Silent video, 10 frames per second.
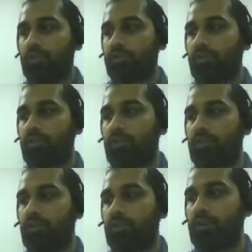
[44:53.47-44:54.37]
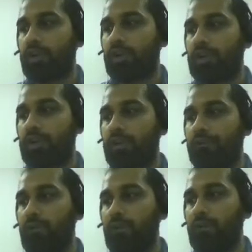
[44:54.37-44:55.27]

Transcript: So if you want